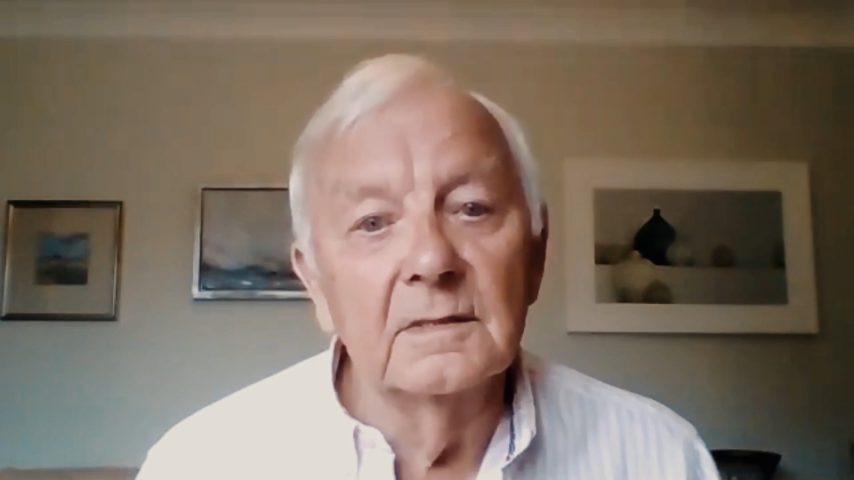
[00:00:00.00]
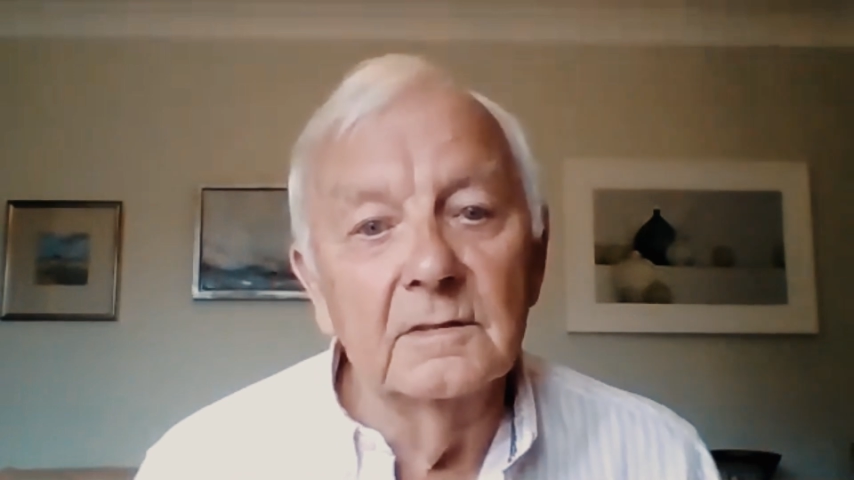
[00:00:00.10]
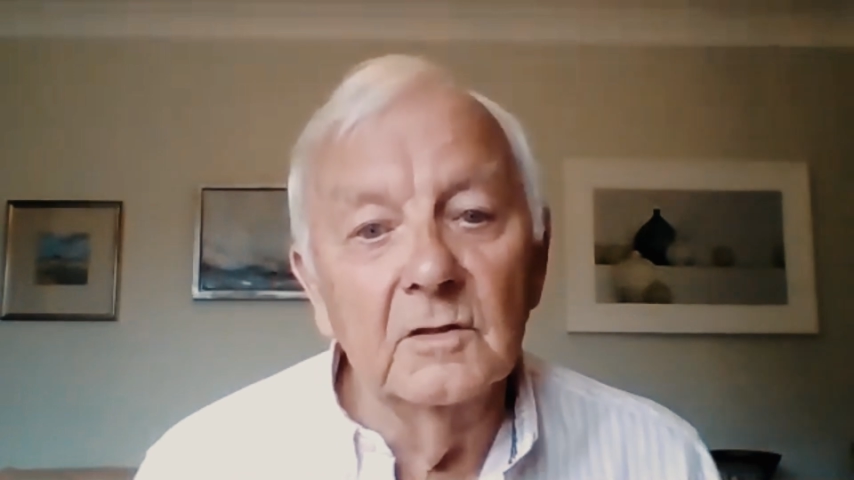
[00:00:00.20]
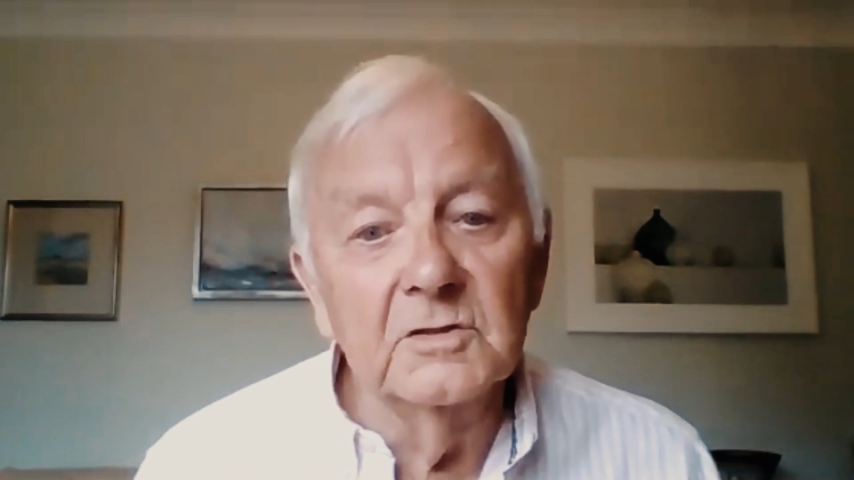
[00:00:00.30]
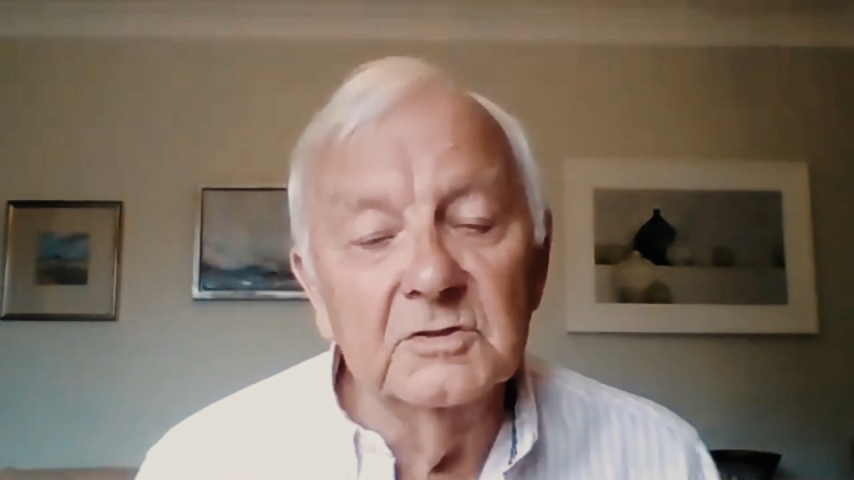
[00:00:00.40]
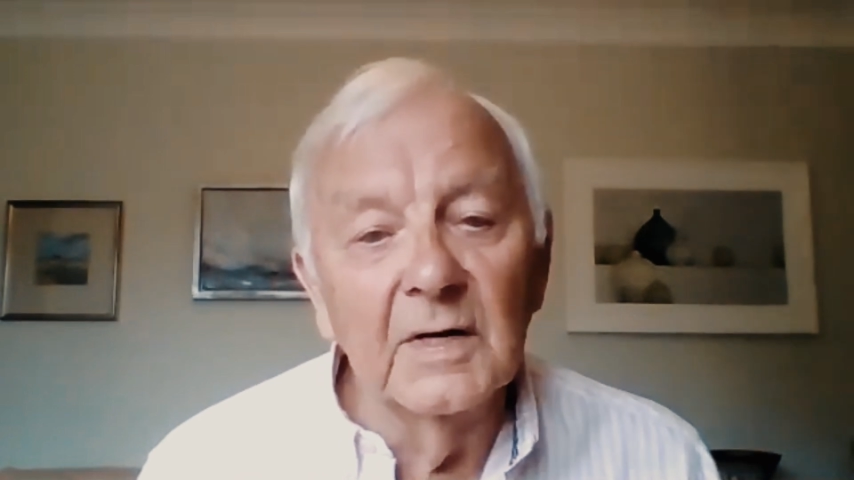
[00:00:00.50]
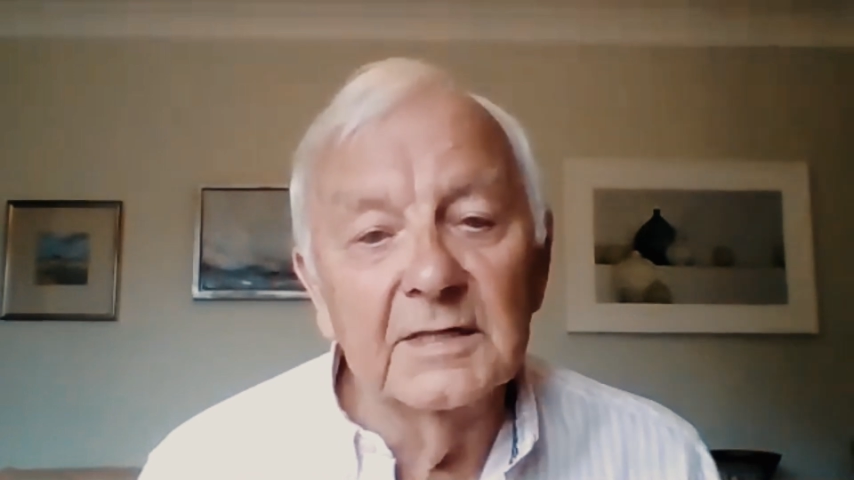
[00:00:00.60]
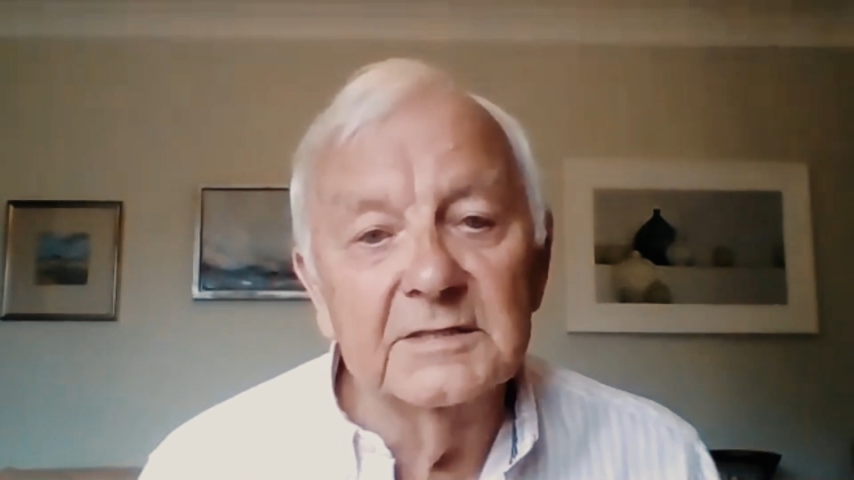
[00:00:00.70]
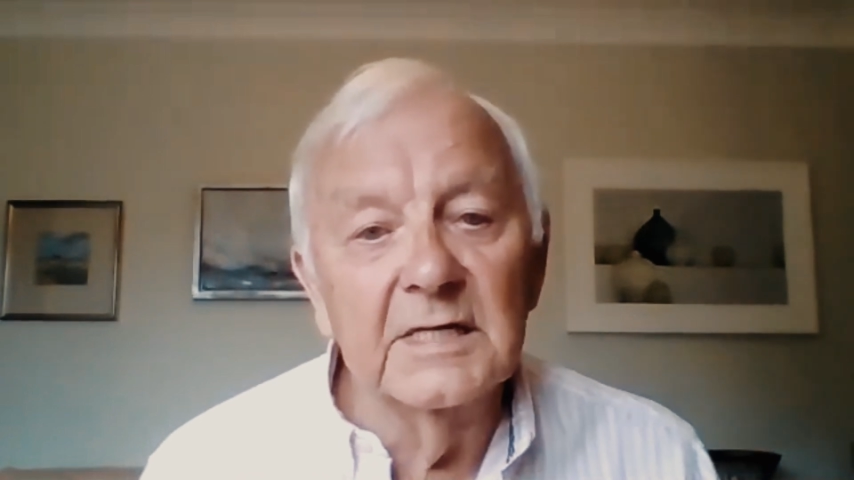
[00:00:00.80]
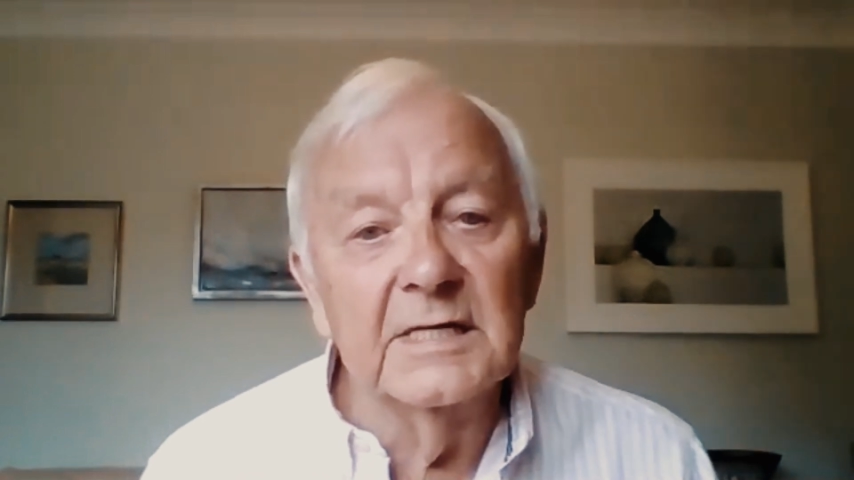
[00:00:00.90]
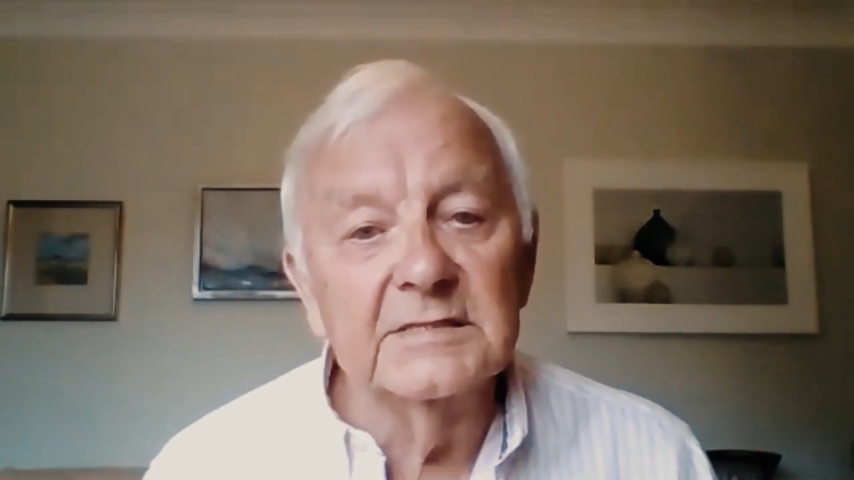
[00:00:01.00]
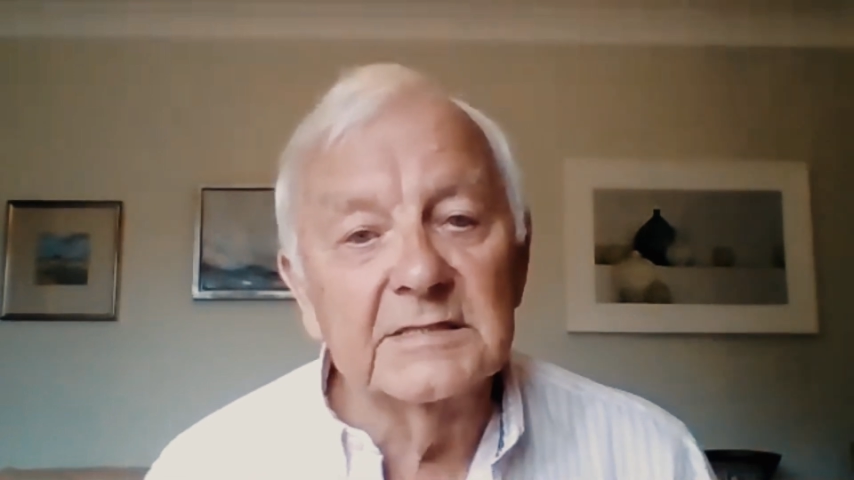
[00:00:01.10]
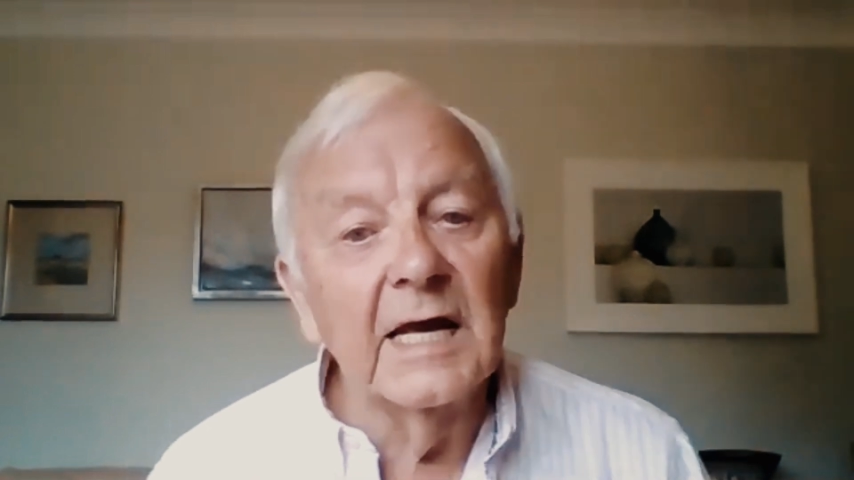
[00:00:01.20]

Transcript: non-duality is